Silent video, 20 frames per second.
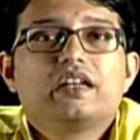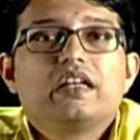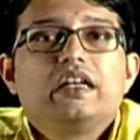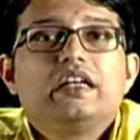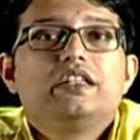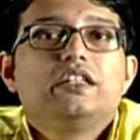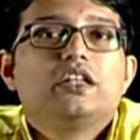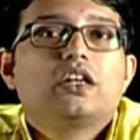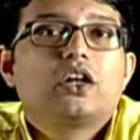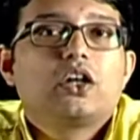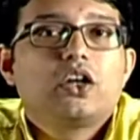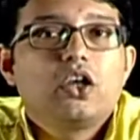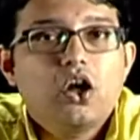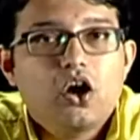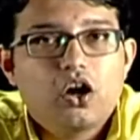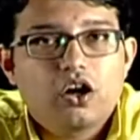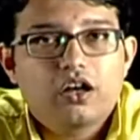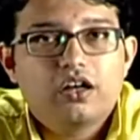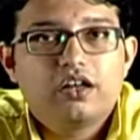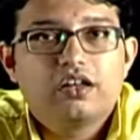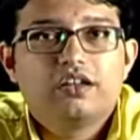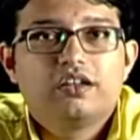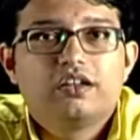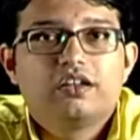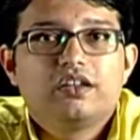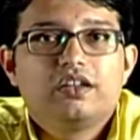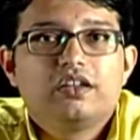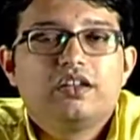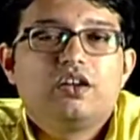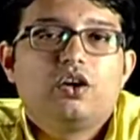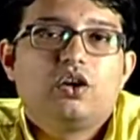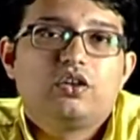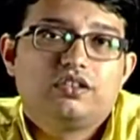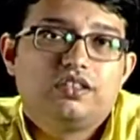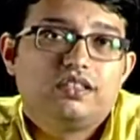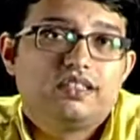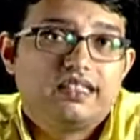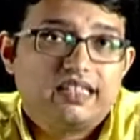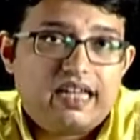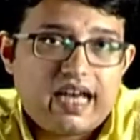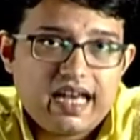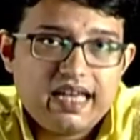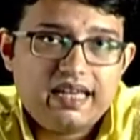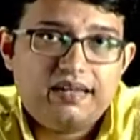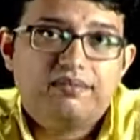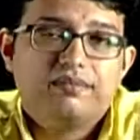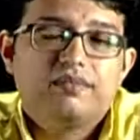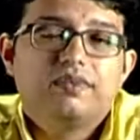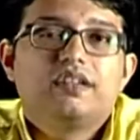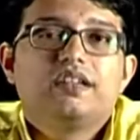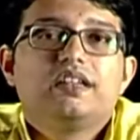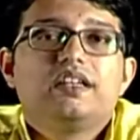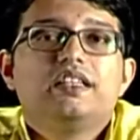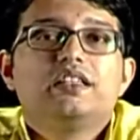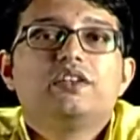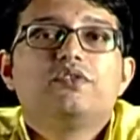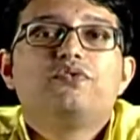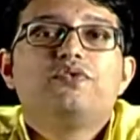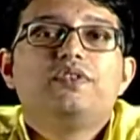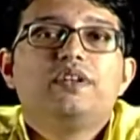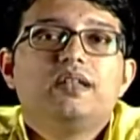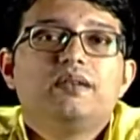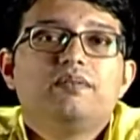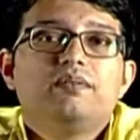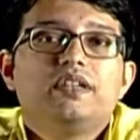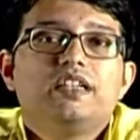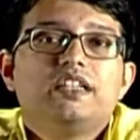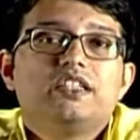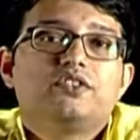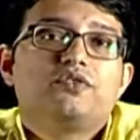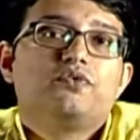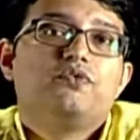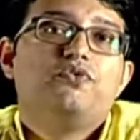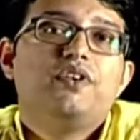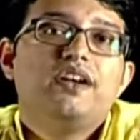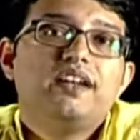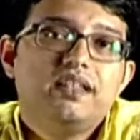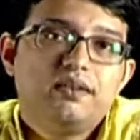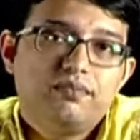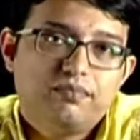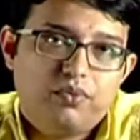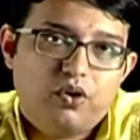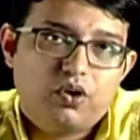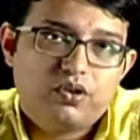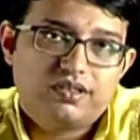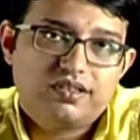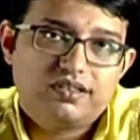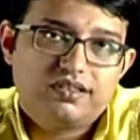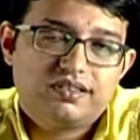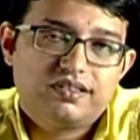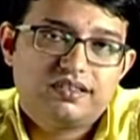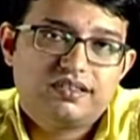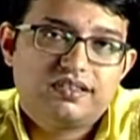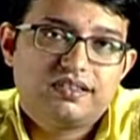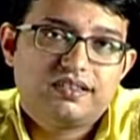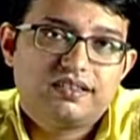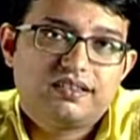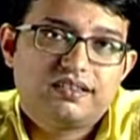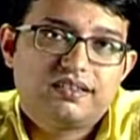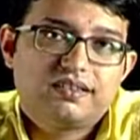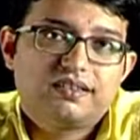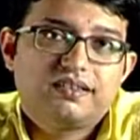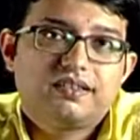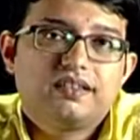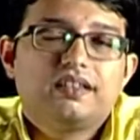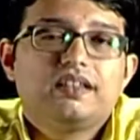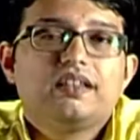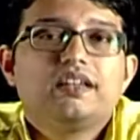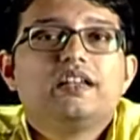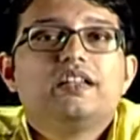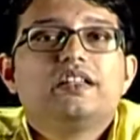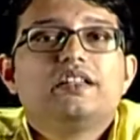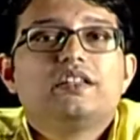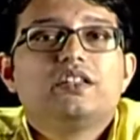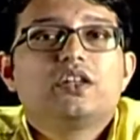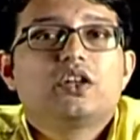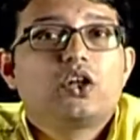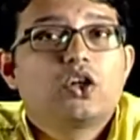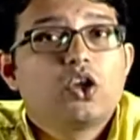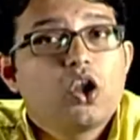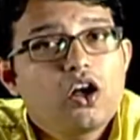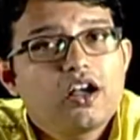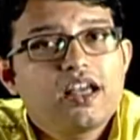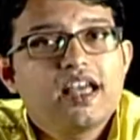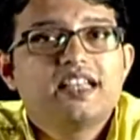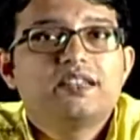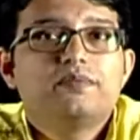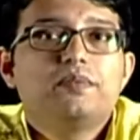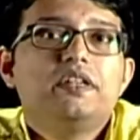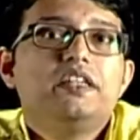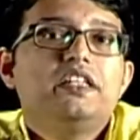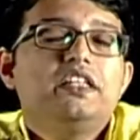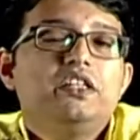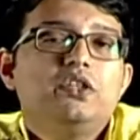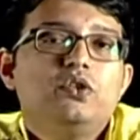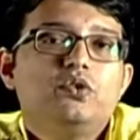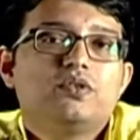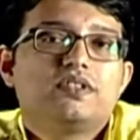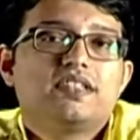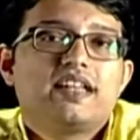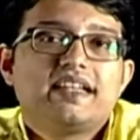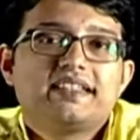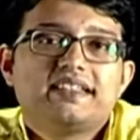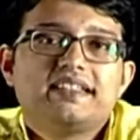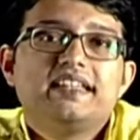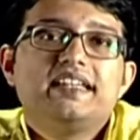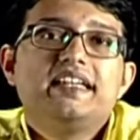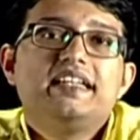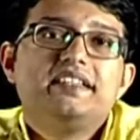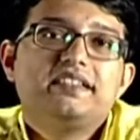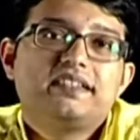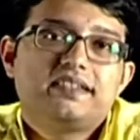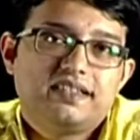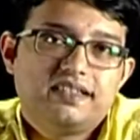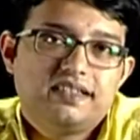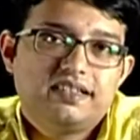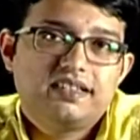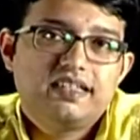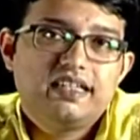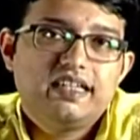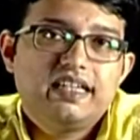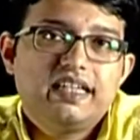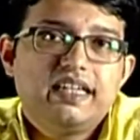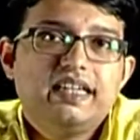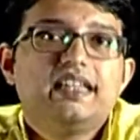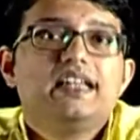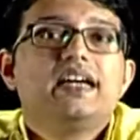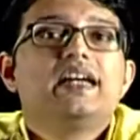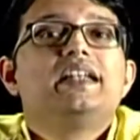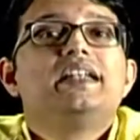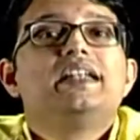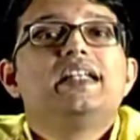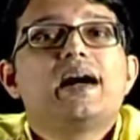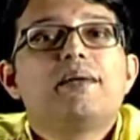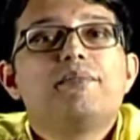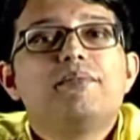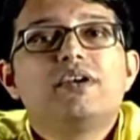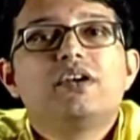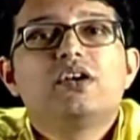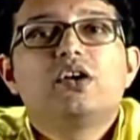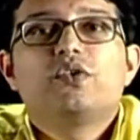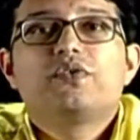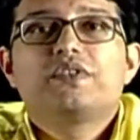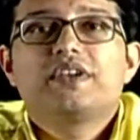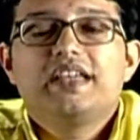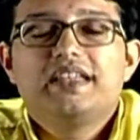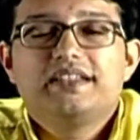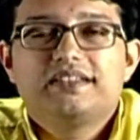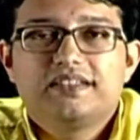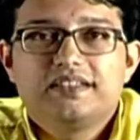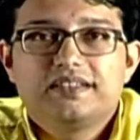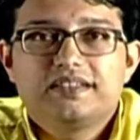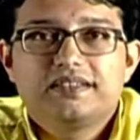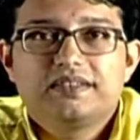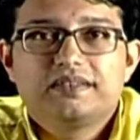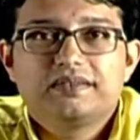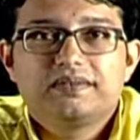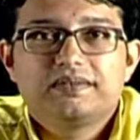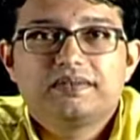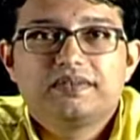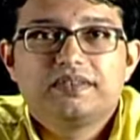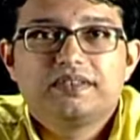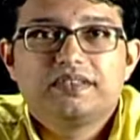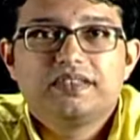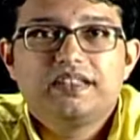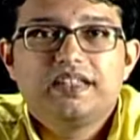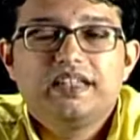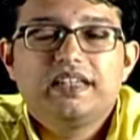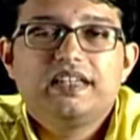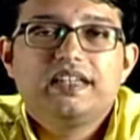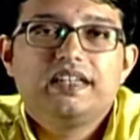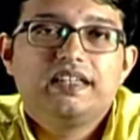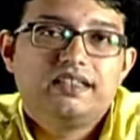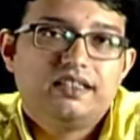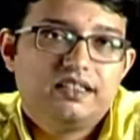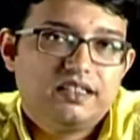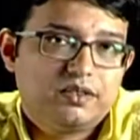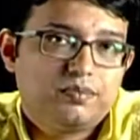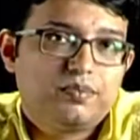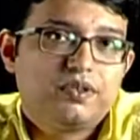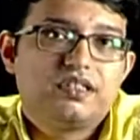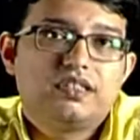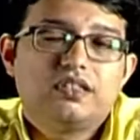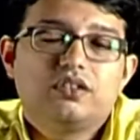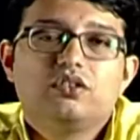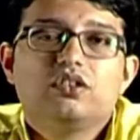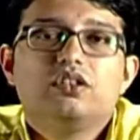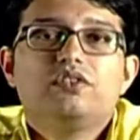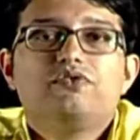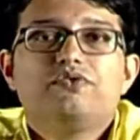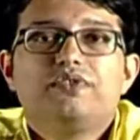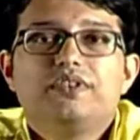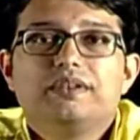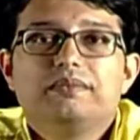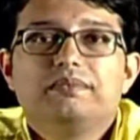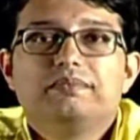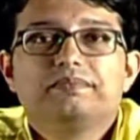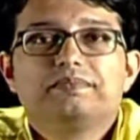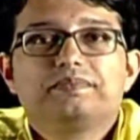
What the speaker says: The clock or the time in the film is very important. The clock has been used as an insert in a number of cases in this particular film.